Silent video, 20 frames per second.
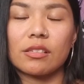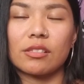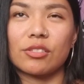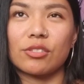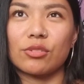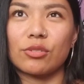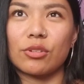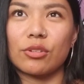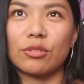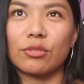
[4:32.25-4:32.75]
It's
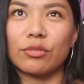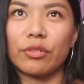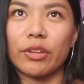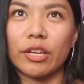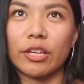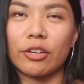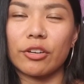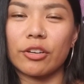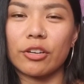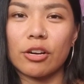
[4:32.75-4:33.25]
sort of
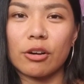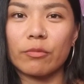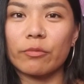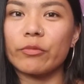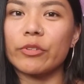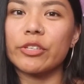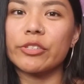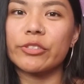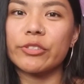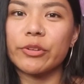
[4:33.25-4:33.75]
like your
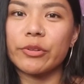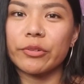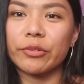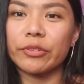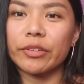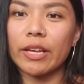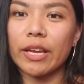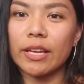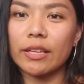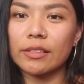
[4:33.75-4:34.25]
comfort
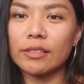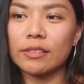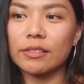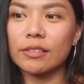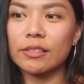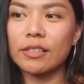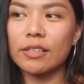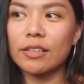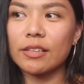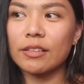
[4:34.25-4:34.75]
zone and
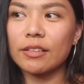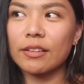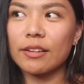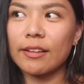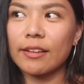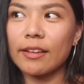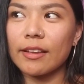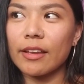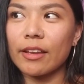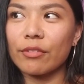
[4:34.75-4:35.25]

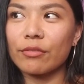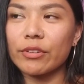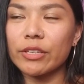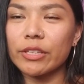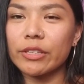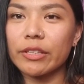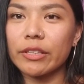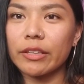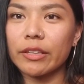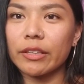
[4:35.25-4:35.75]

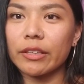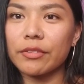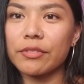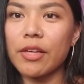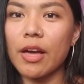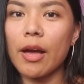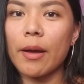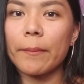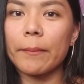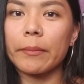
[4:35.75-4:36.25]
everything
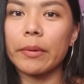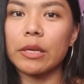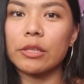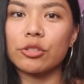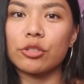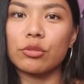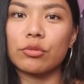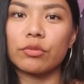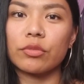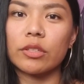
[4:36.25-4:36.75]
that
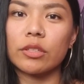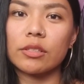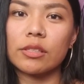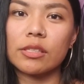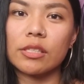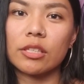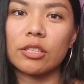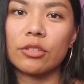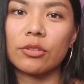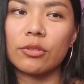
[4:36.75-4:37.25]
makes you feel
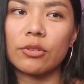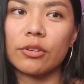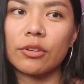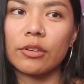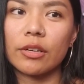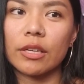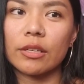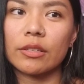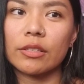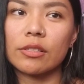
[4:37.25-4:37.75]
secure,
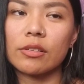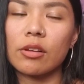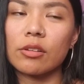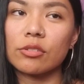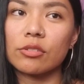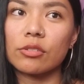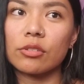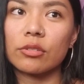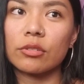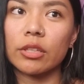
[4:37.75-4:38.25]
and it's
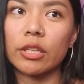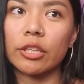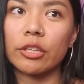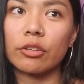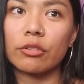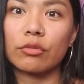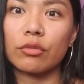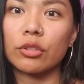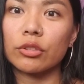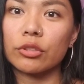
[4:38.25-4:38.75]
also like
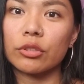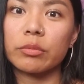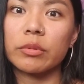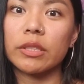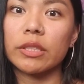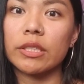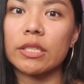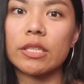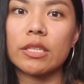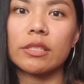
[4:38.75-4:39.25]
your
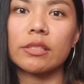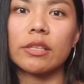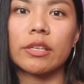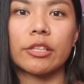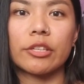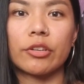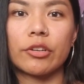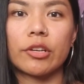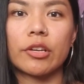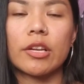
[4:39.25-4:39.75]
vulnerabilities
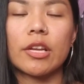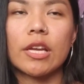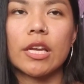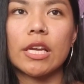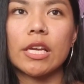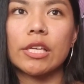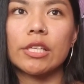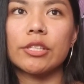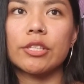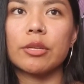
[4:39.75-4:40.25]
and your
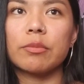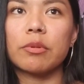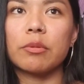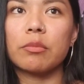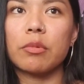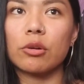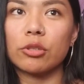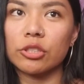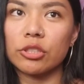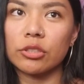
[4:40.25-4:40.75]
deep
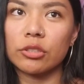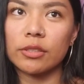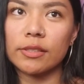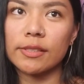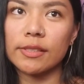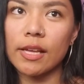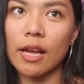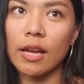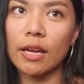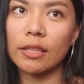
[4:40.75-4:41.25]
emotional
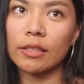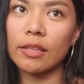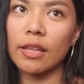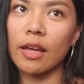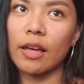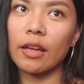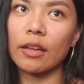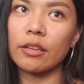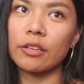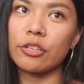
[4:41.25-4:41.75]
side
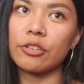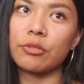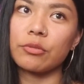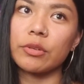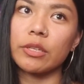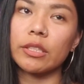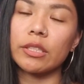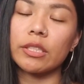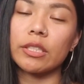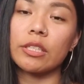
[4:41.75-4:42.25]
that you
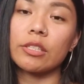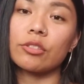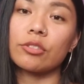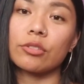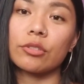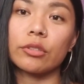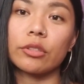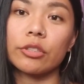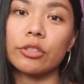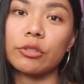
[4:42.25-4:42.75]
really need
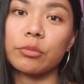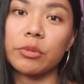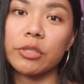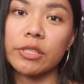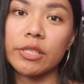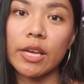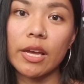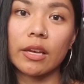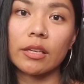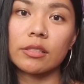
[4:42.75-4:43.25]
to learn to
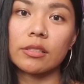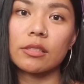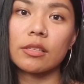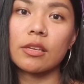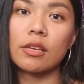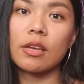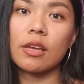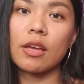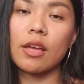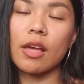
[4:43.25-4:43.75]
protect
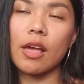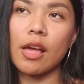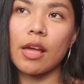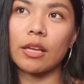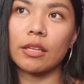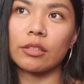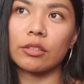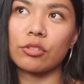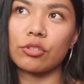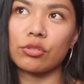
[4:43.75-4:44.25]

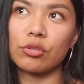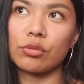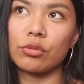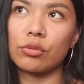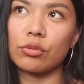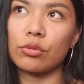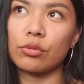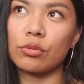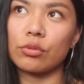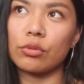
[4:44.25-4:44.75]
and
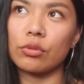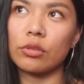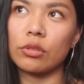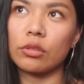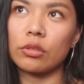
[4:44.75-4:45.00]
to